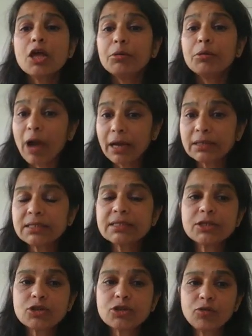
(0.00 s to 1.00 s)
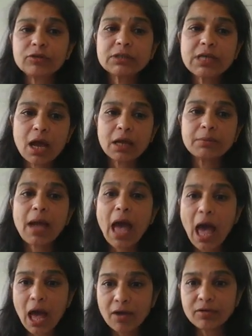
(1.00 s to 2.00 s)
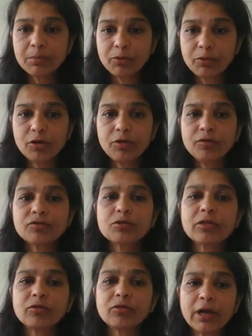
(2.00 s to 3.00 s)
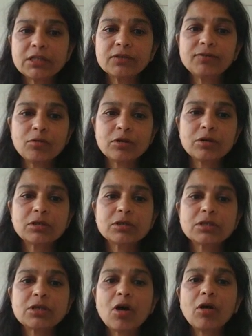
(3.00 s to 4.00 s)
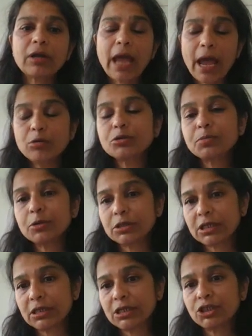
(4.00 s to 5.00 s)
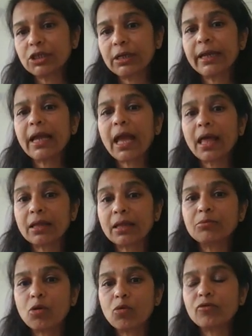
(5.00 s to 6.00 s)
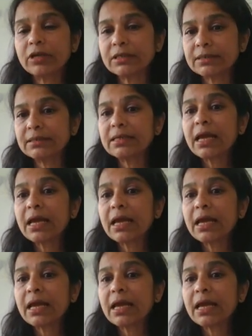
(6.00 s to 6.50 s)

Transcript: Practices over time have improved with greater focus on output initially and then more recent